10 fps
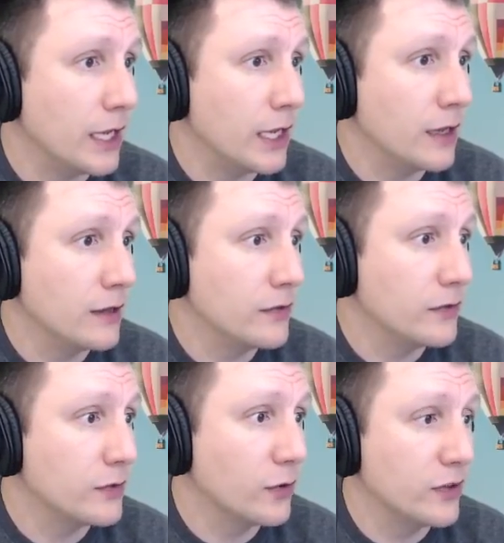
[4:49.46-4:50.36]
And
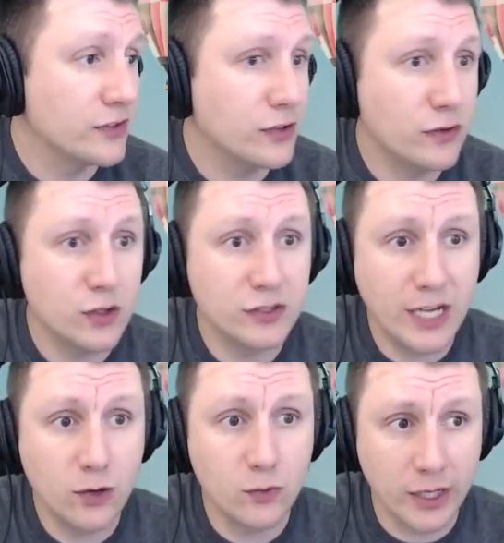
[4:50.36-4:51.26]
so this server
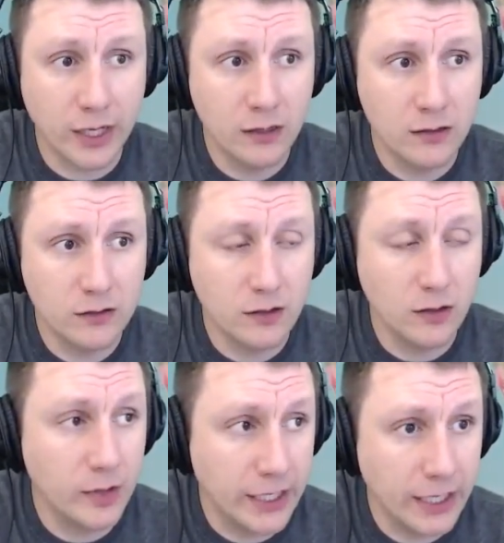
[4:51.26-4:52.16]
is now running,
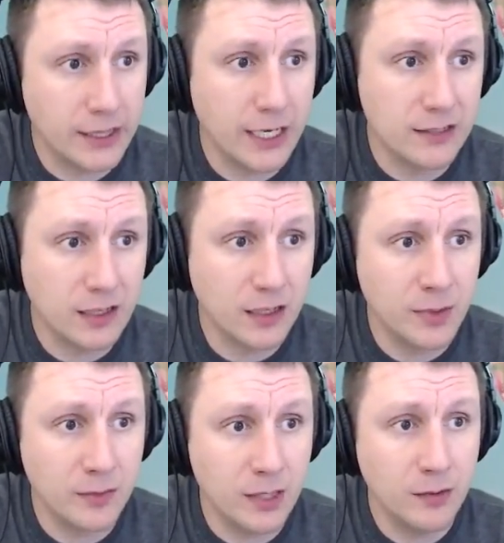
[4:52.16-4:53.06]
so we can get that set
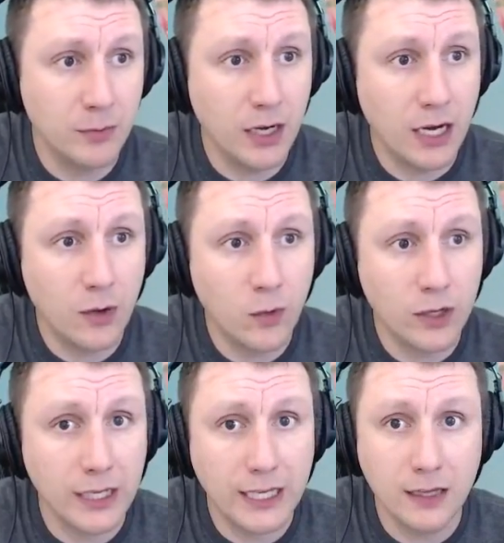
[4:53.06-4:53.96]
up in a minute. But I
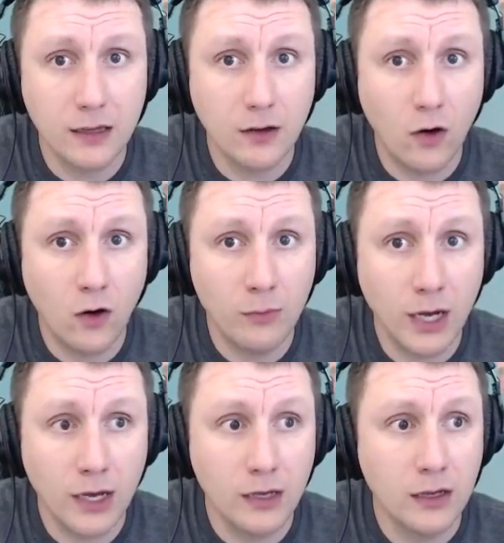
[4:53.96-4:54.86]
want to get all
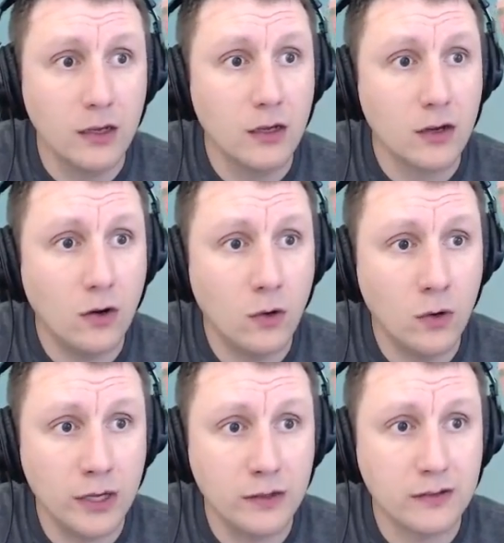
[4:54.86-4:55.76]
my
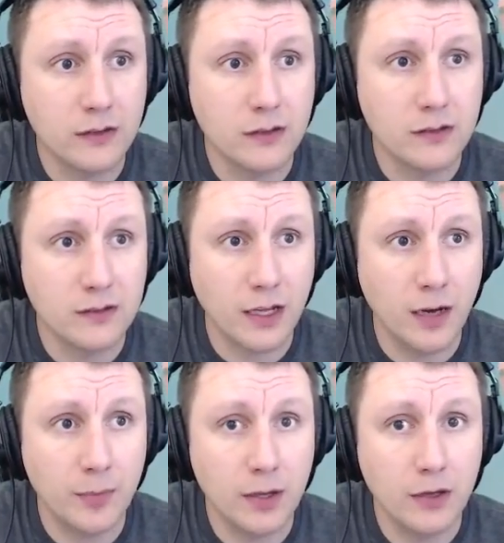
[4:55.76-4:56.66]
coins
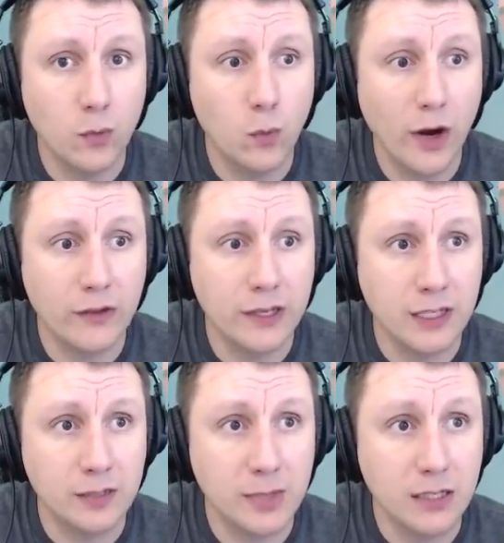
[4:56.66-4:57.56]
set up where they
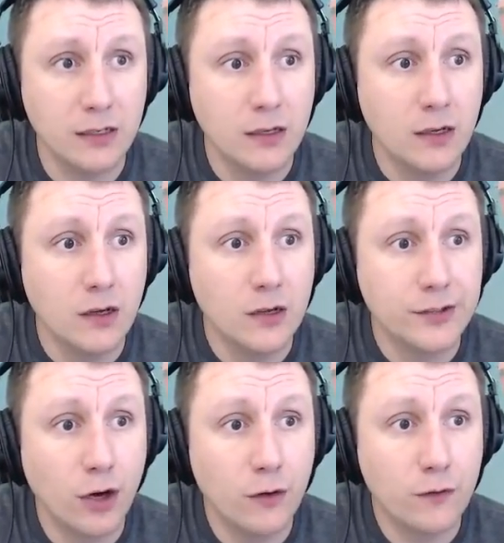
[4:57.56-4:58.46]
need to be.
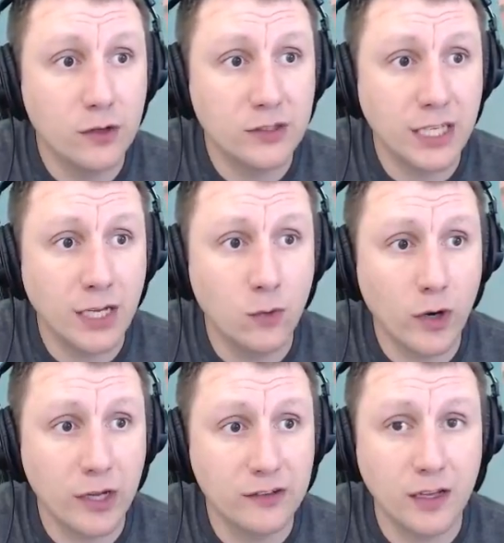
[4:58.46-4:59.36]
So first thing,
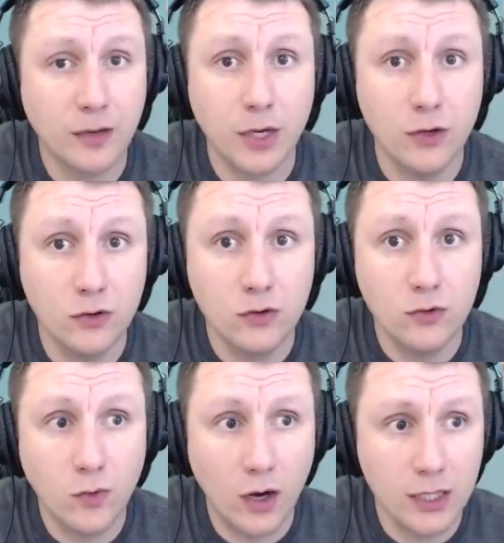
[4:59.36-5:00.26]
we're going to set up a
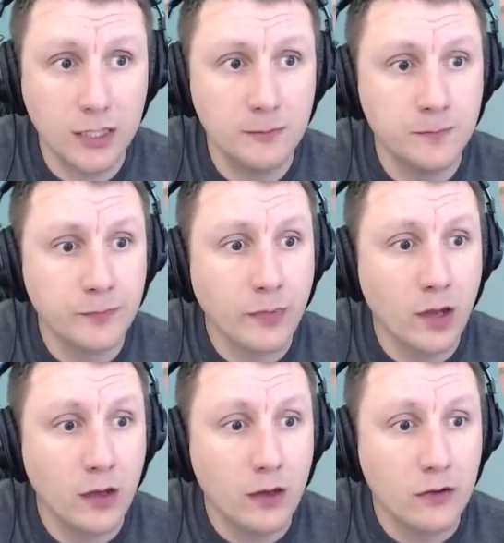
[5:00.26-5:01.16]
new wallet.
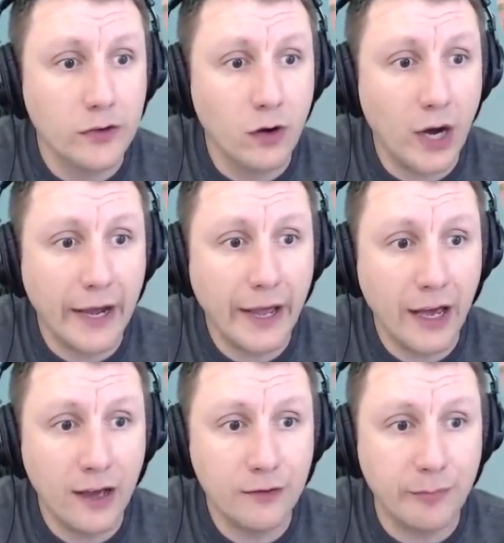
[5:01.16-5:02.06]
So I
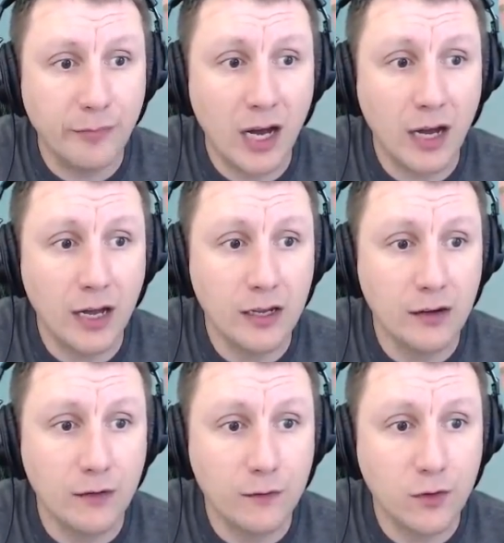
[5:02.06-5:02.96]
have
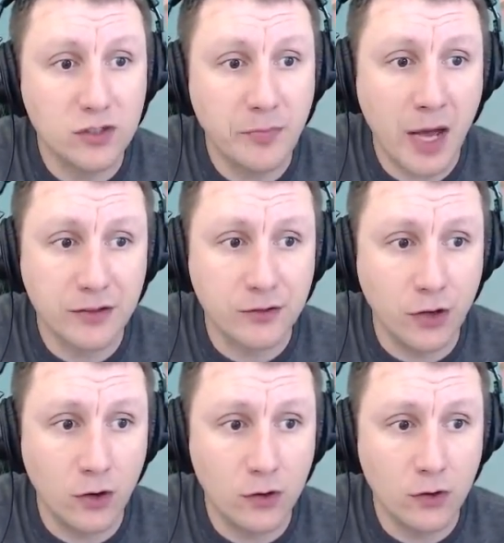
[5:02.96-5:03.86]
my first
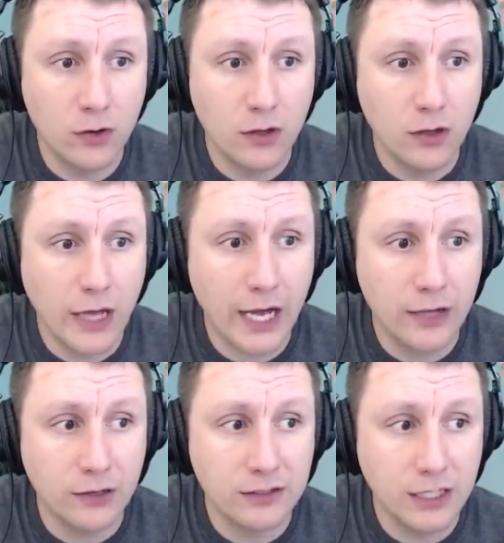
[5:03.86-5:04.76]
masternode
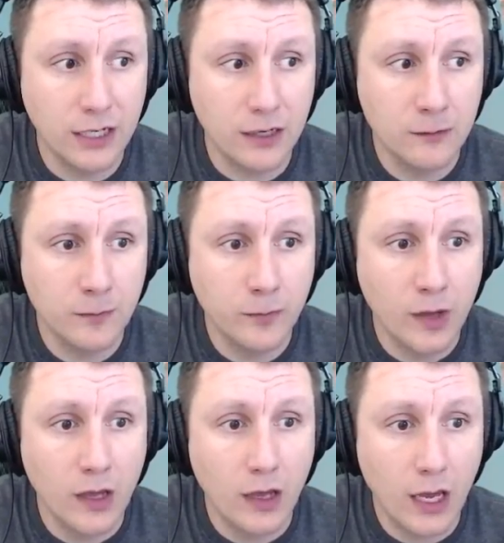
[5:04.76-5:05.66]
address here,
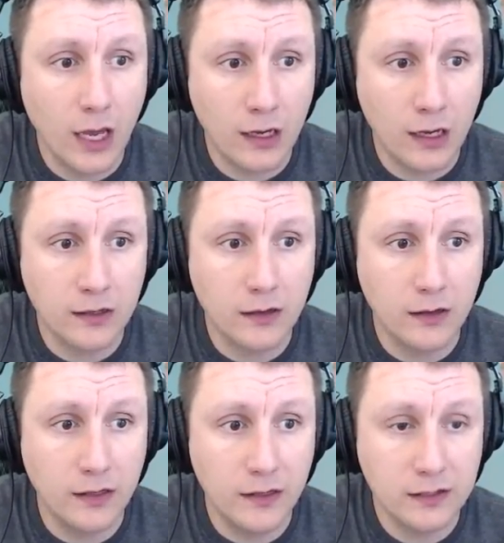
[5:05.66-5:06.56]
and
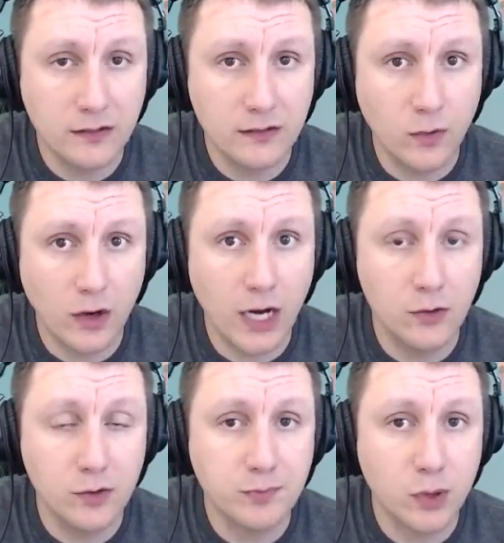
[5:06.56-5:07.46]
this is where
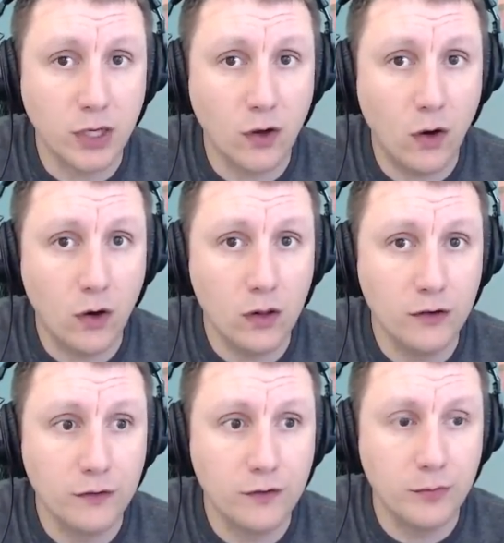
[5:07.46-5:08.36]
I was putting all
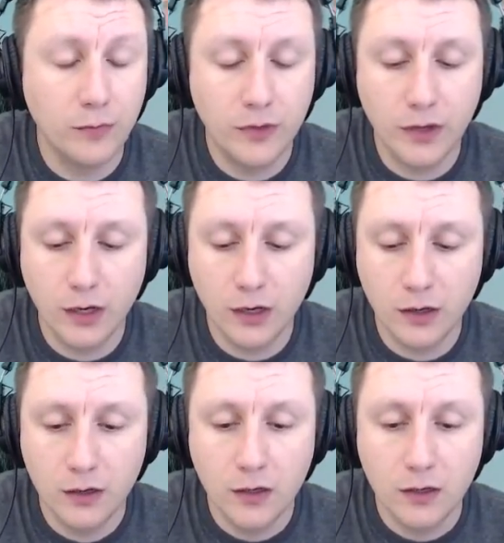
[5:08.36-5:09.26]
of
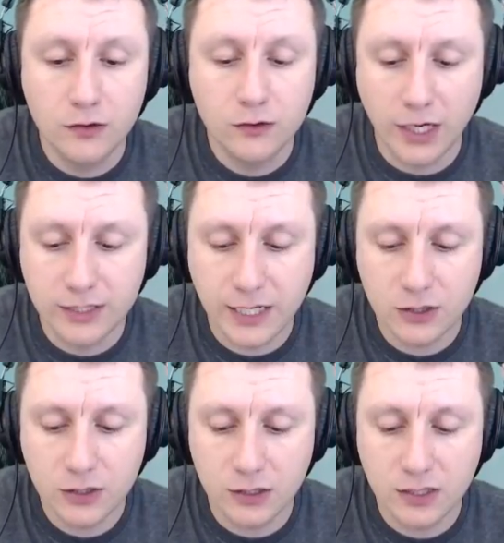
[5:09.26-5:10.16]
the
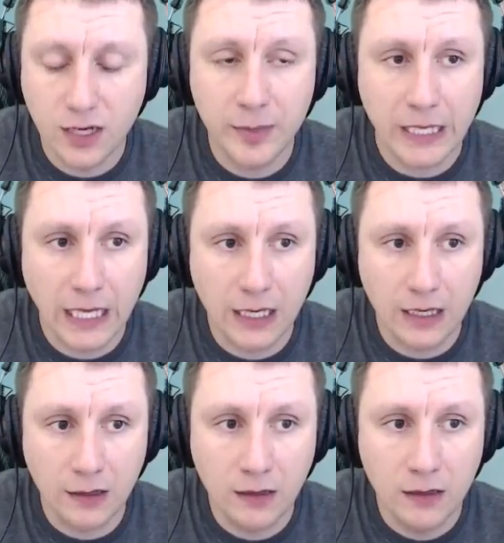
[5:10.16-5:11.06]
transactions coming
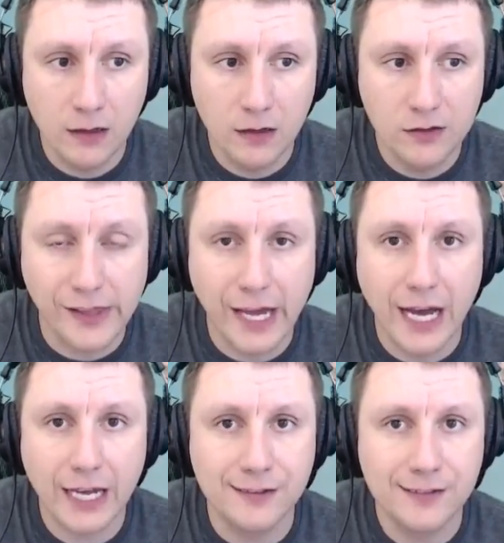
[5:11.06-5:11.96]
in so
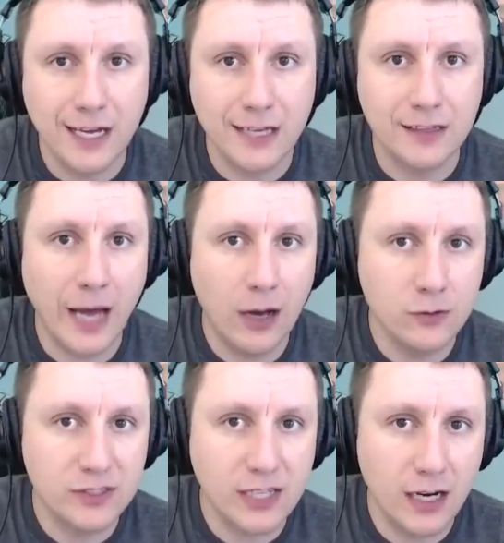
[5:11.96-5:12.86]
that I could stake them
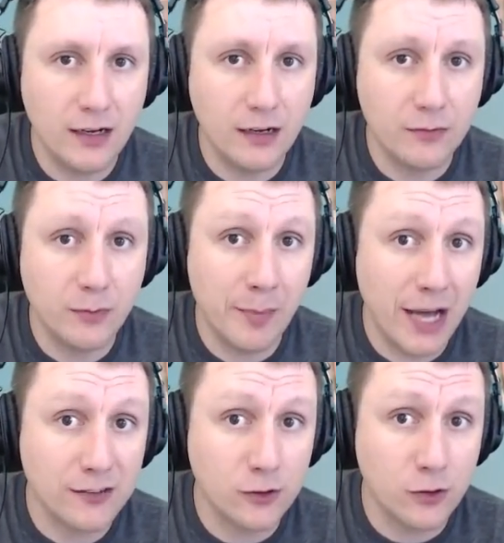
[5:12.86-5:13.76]
outside of my
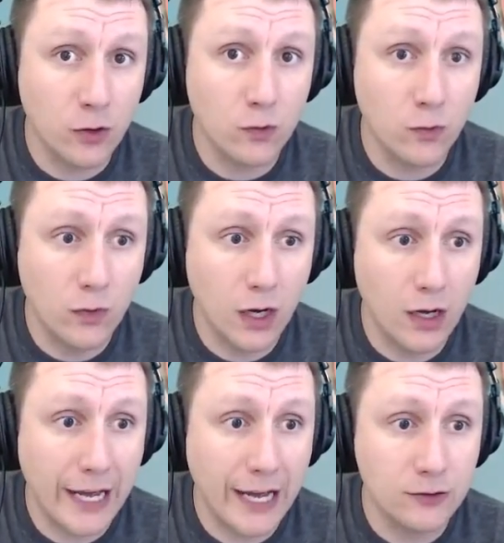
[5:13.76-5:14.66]
masternode
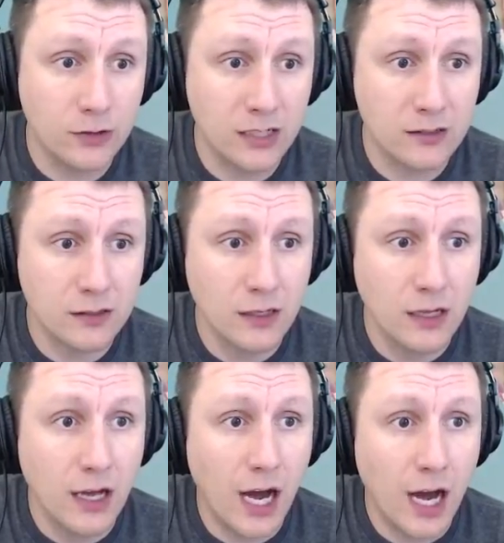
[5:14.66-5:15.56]
address.
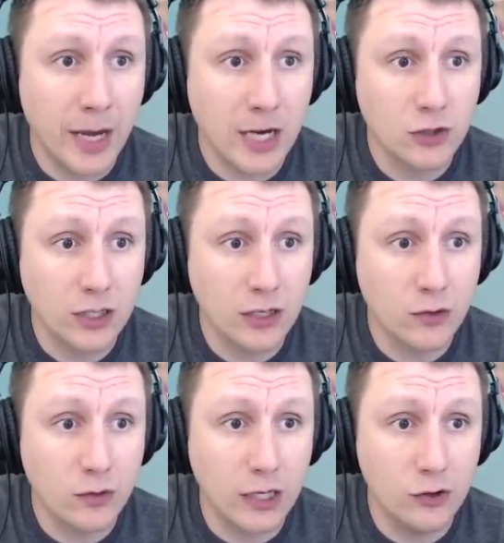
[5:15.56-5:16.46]
I'm actually going
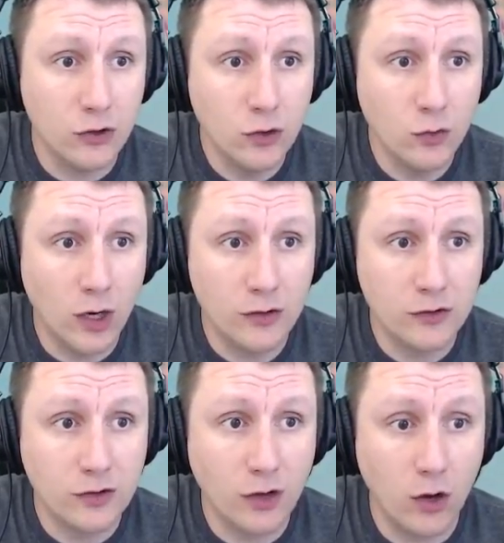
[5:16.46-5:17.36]
to create a new
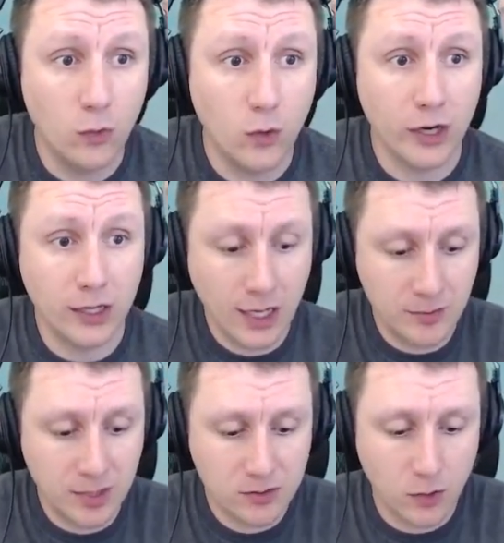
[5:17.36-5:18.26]
one. So we're going to
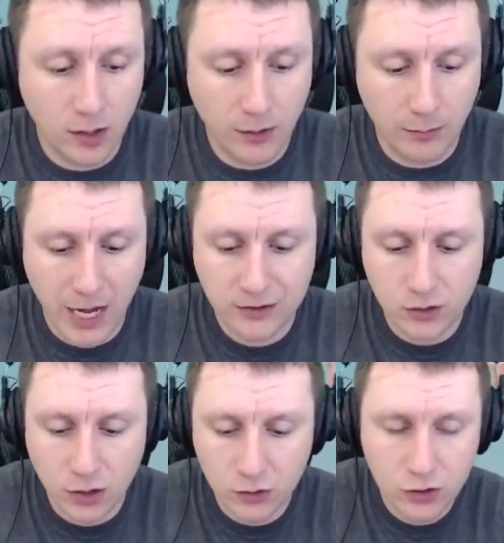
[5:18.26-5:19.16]
name this one
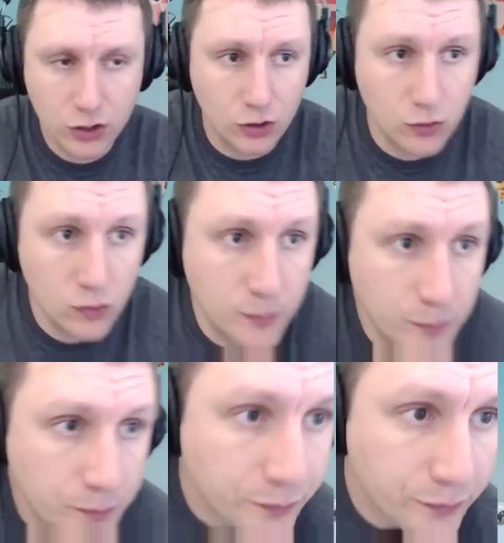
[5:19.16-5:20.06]
masternode 2